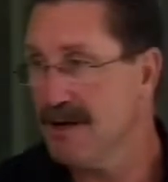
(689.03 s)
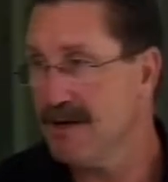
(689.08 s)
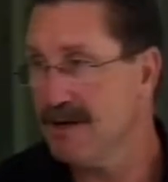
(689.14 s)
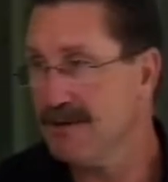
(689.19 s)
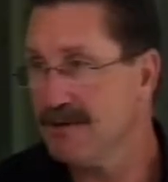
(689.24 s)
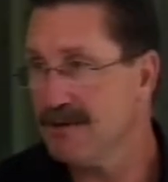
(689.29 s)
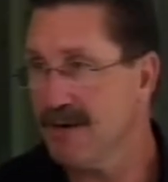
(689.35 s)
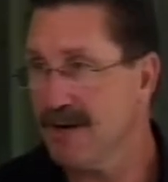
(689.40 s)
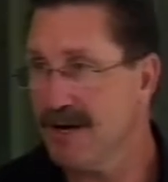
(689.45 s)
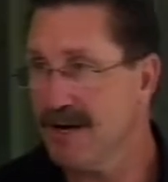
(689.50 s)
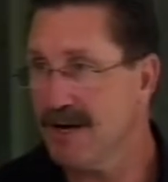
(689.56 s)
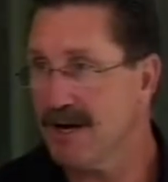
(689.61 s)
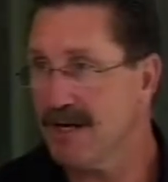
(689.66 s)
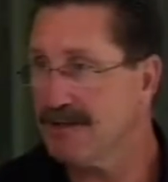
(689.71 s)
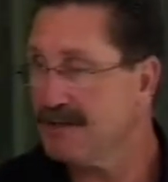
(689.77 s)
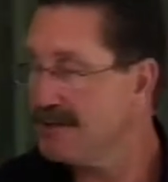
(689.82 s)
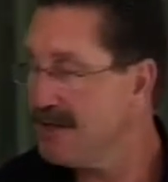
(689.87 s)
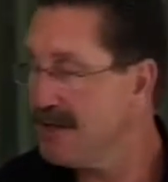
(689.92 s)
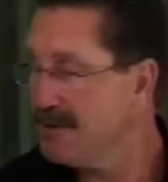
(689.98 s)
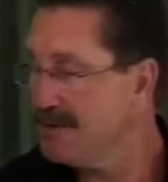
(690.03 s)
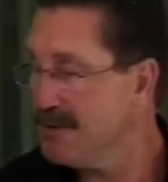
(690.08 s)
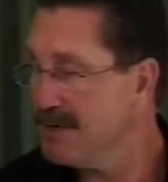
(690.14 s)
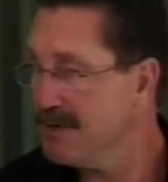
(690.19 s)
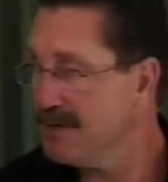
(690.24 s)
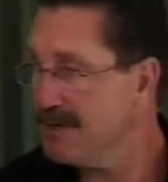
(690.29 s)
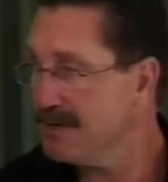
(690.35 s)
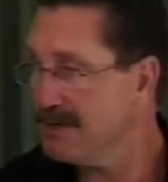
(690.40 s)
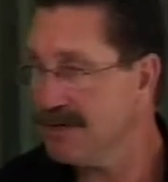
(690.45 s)
So I, I, stayed with
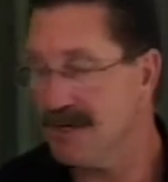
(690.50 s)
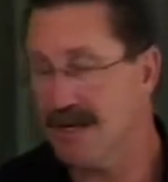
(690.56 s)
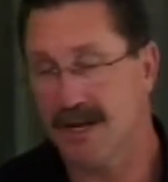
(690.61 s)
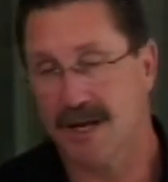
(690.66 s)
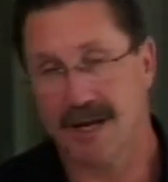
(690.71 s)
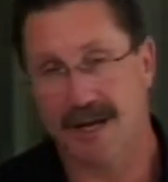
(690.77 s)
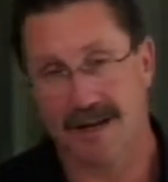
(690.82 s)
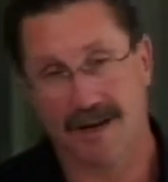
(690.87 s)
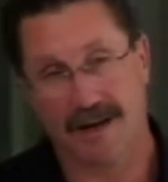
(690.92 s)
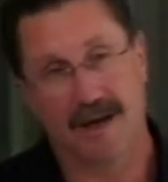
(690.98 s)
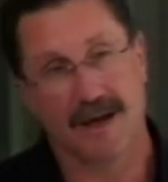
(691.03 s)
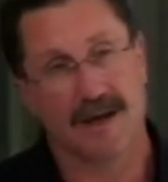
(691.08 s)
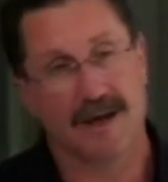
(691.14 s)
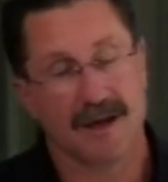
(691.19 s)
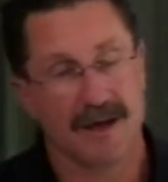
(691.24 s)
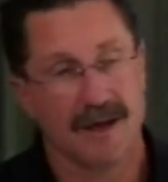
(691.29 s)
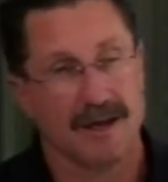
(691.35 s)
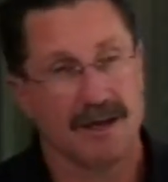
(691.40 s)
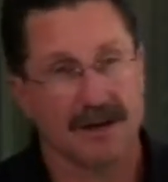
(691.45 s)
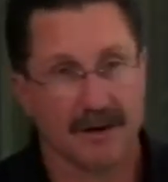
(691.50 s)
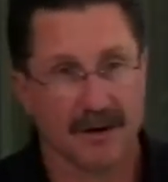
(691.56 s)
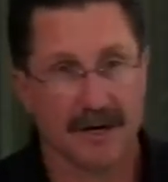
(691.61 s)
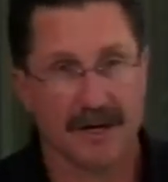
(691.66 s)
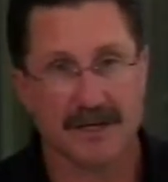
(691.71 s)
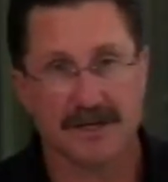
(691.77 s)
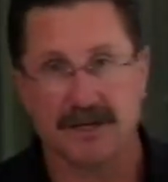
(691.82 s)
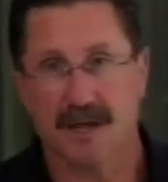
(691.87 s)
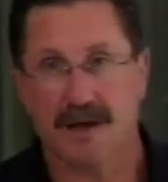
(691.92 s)
it. And, and, you know,
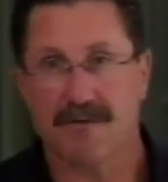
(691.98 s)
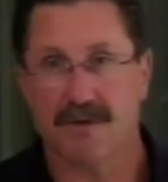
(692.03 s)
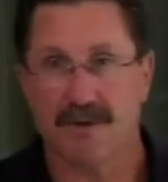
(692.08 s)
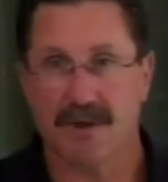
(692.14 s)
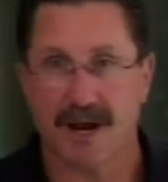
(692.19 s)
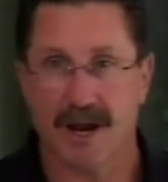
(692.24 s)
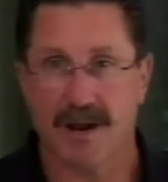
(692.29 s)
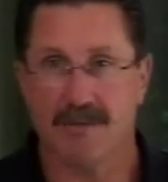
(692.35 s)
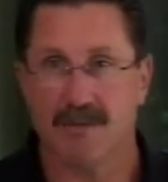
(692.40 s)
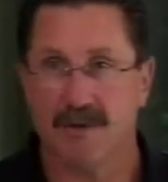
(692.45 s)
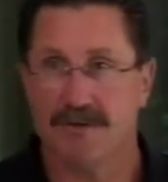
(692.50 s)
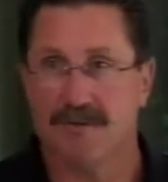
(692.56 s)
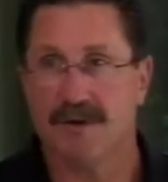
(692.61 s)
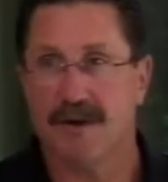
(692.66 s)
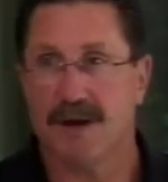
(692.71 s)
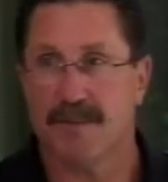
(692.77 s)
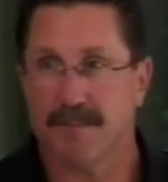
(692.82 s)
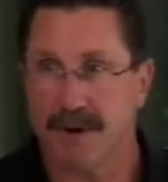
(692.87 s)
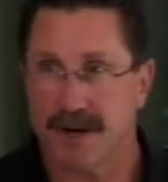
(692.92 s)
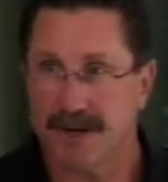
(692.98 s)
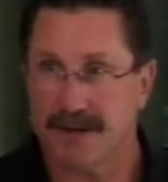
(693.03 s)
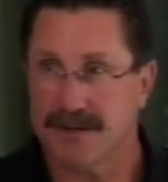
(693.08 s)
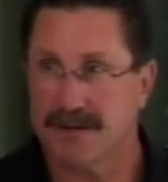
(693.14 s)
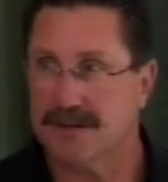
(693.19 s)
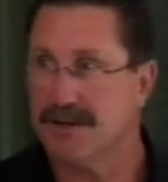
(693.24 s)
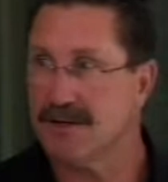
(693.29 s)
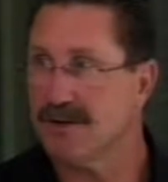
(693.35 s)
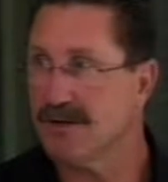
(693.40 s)
each level that I moved up, I
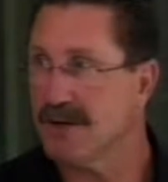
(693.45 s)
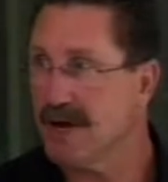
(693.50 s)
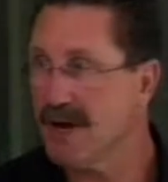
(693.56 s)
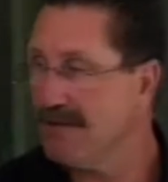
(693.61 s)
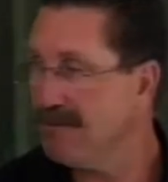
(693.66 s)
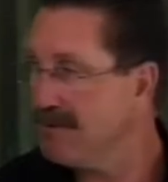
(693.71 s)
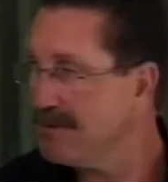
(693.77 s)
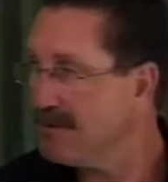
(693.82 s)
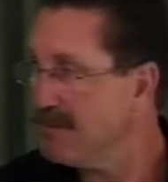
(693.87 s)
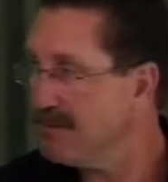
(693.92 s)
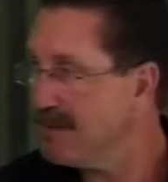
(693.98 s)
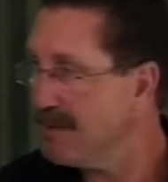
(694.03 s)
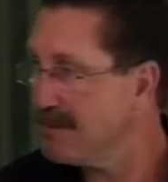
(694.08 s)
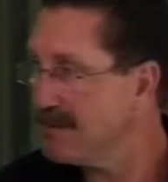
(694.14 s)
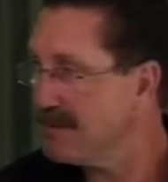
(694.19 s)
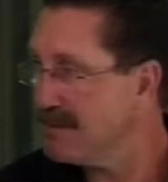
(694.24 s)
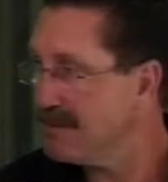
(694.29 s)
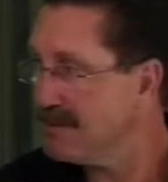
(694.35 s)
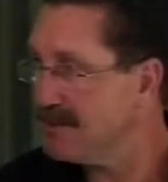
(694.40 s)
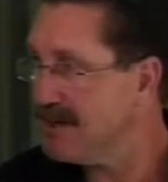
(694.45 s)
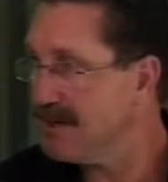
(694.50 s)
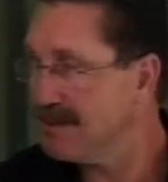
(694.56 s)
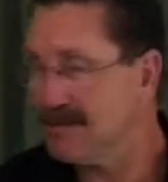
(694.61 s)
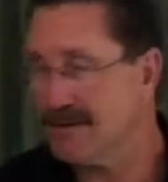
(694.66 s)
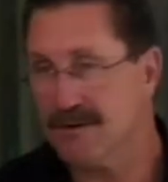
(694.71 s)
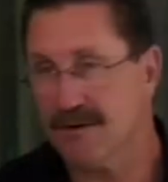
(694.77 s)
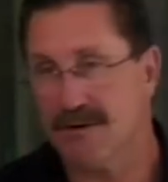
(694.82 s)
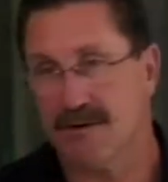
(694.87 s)
continued to have a little bit of success.
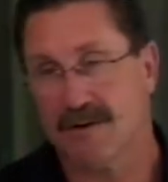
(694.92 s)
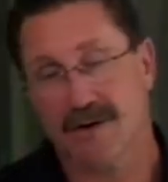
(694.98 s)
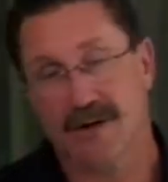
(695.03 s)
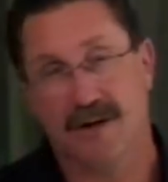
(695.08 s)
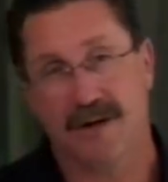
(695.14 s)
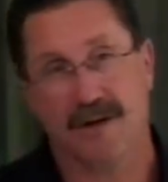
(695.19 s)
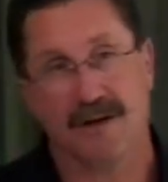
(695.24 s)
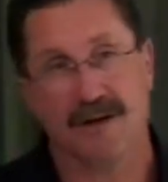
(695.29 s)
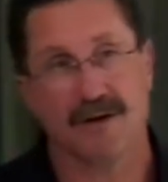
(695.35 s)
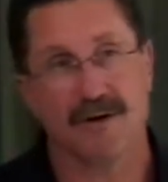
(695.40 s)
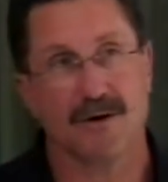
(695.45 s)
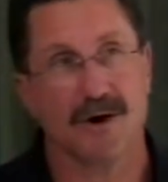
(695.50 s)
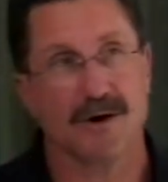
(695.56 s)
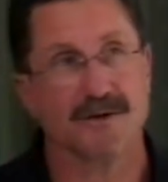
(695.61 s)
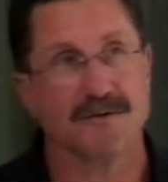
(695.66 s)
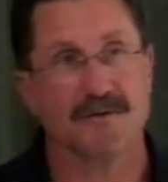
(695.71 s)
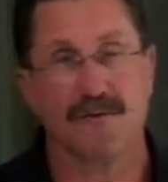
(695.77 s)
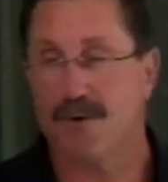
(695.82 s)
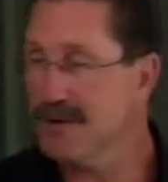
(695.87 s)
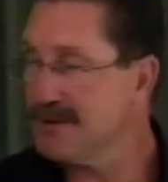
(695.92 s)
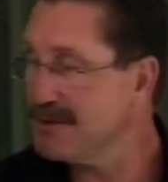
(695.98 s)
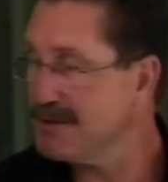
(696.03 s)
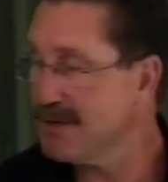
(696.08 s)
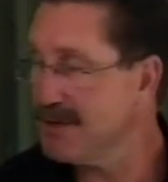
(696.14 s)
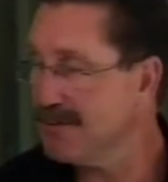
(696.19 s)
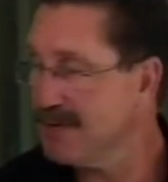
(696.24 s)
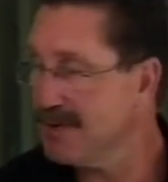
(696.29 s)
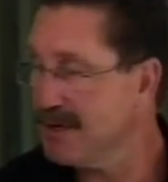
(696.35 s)
So, you know, I was
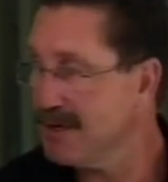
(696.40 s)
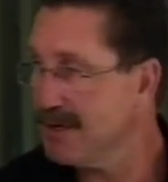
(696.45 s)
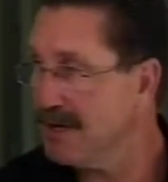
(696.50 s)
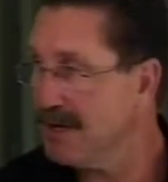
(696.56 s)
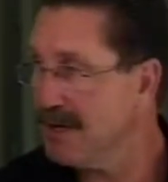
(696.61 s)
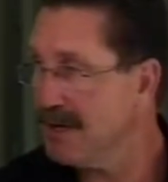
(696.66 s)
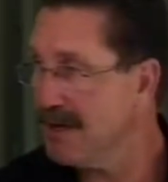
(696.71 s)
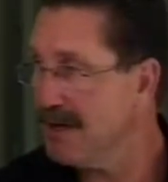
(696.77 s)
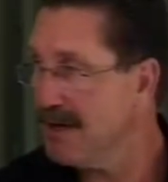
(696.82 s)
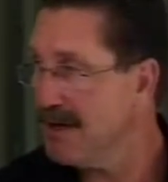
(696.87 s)
fortunate when uh,